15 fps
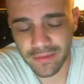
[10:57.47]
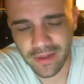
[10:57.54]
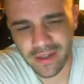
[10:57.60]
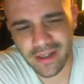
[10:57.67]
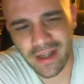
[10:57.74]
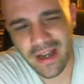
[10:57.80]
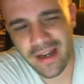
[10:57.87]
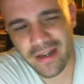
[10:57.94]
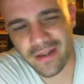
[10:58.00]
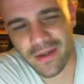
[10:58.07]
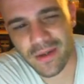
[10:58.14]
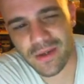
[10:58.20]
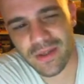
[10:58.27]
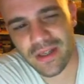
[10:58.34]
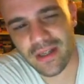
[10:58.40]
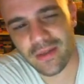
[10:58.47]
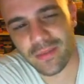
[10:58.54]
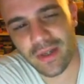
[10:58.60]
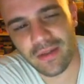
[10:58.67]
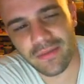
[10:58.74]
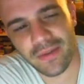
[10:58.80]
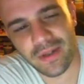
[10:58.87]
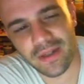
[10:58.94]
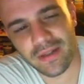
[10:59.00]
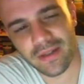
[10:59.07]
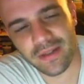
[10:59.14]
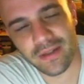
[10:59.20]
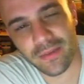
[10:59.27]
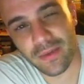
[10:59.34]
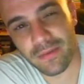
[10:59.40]
Like, I can understand them not finding
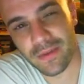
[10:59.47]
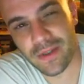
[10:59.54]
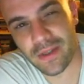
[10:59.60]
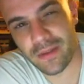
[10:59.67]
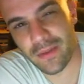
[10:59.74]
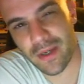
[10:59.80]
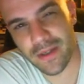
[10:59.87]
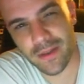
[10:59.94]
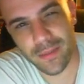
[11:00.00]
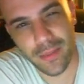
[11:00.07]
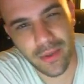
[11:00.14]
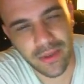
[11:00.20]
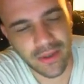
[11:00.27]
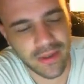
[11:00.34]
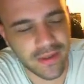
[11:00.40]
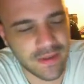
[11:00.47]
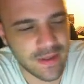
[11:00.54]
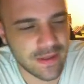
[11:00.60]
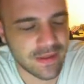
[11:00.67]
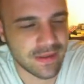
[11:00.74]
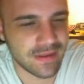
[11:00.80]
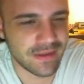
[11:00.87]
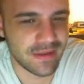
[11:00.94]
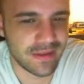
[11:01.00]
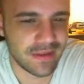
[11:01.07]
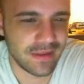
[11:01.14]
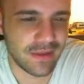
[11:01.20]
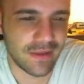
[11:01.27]
like the River City Ransom butt, because that's, you